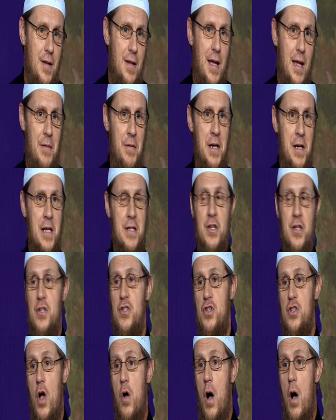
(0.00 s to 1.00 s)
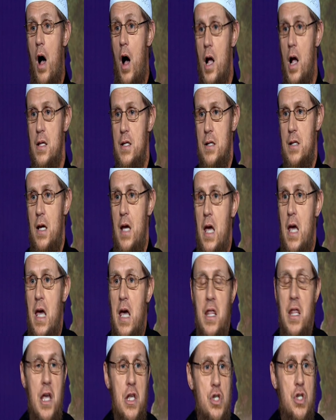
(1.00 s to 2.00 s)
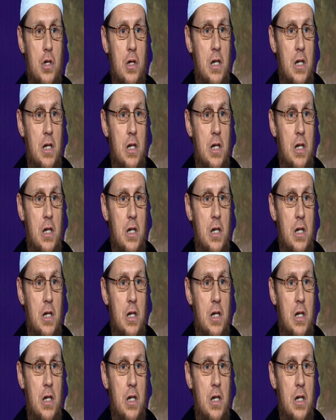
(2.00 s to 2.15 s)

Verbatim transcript: I mean, it's just so hot that you're